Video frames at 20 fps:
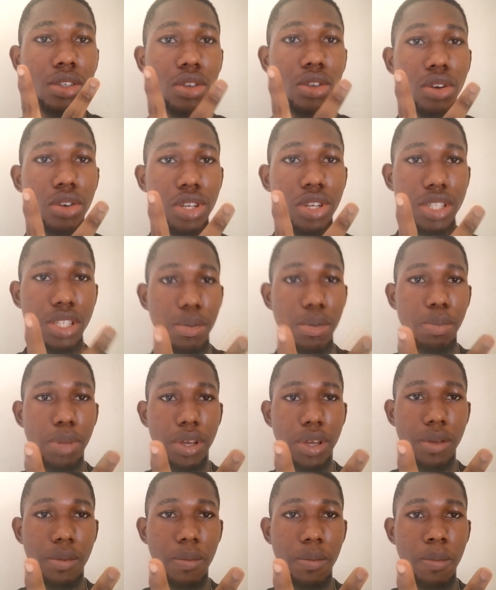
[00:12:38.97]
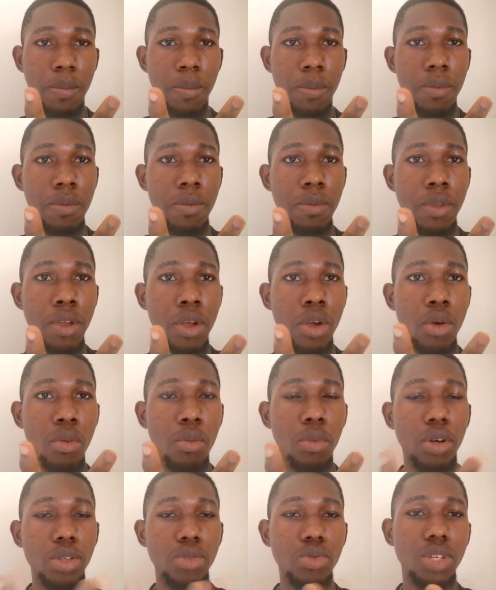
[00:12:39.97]
currency pair.
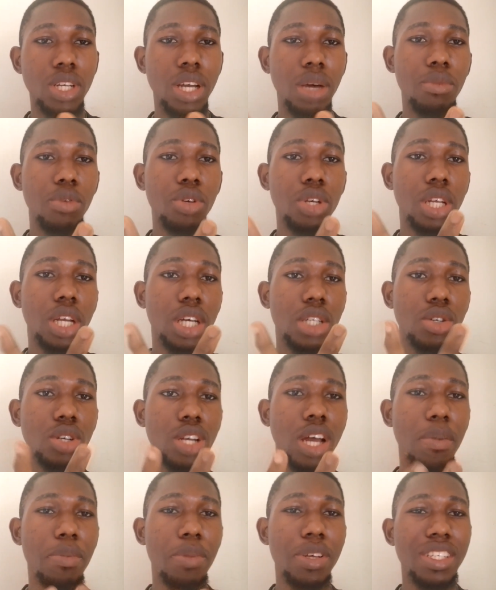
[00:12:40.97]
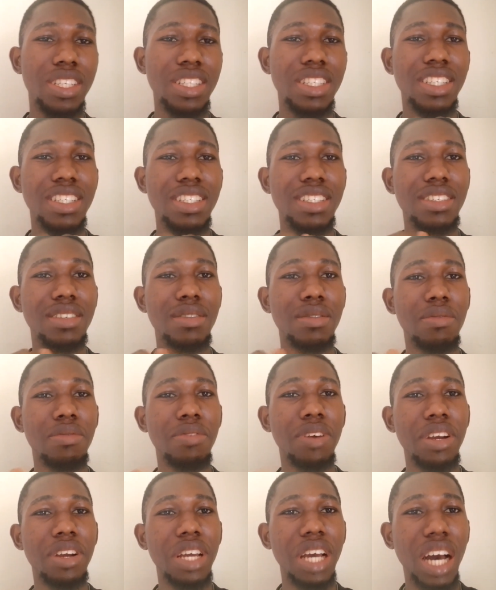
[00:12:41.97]
But when I'm looking at other pairs, it is
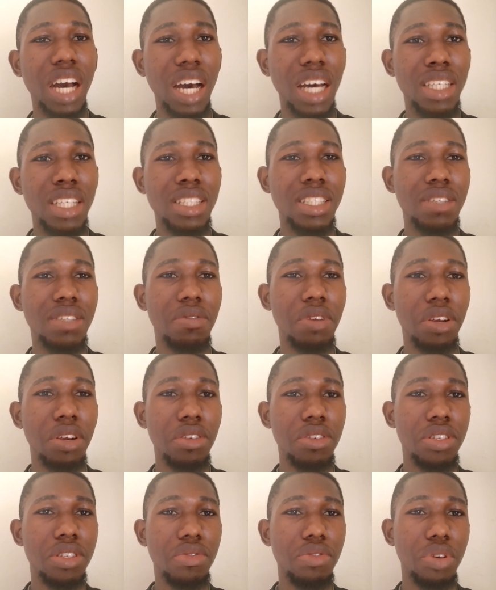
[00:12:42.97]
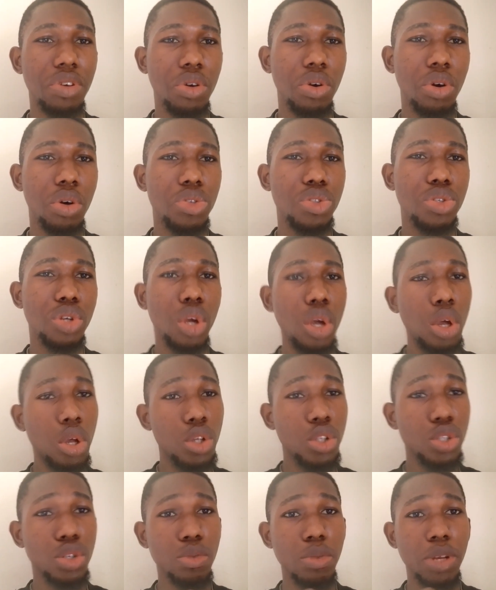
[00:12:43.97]
very hard, it's very difficult,
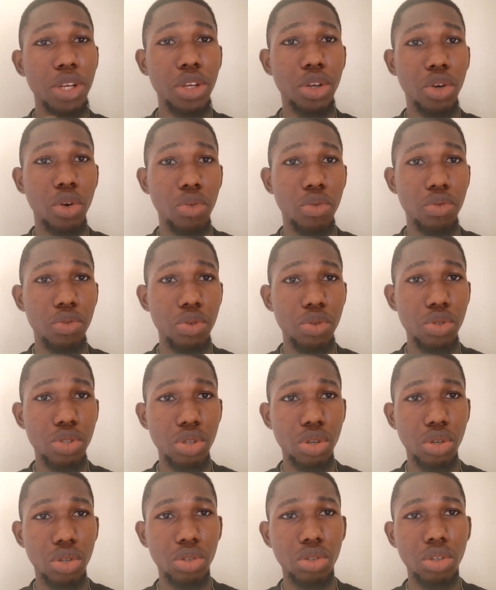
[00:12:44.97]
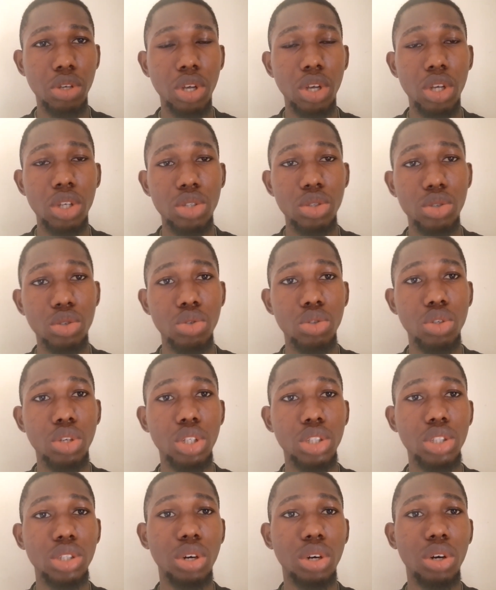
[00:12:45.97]
so many confusion. So
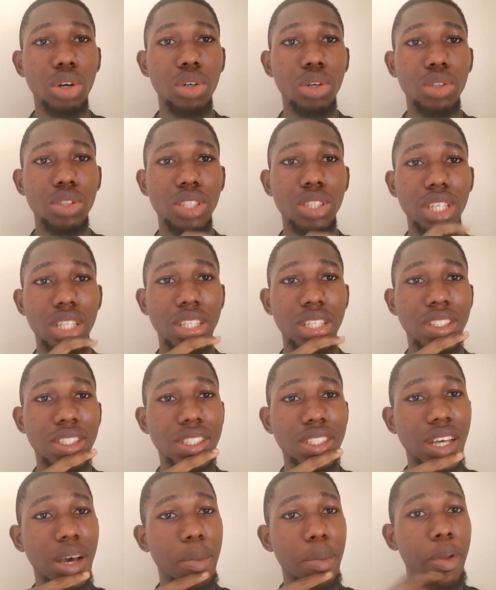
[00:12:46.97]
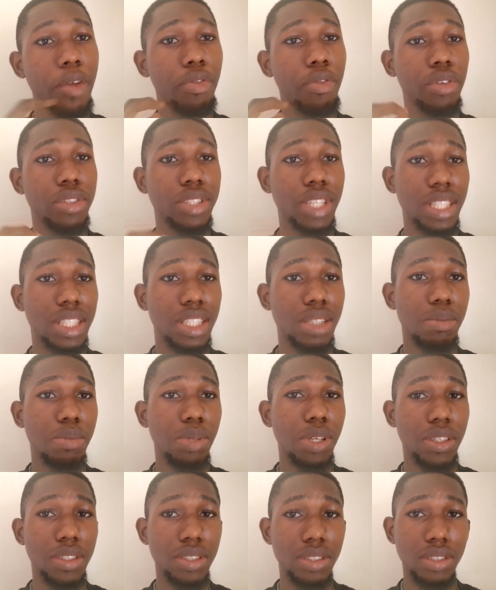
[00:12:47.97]
not all strategies are made for certain
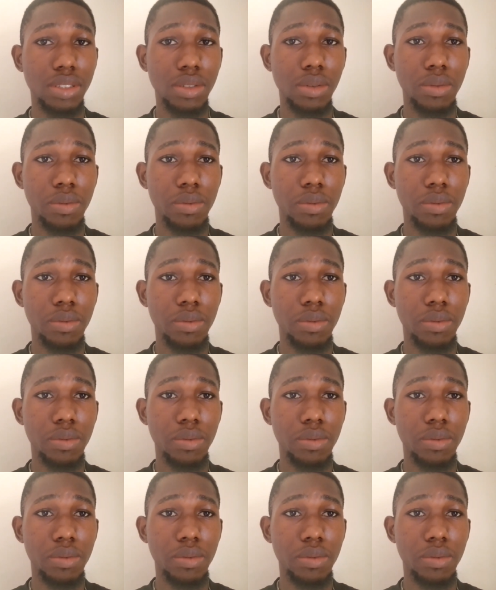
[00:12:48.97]
pairs.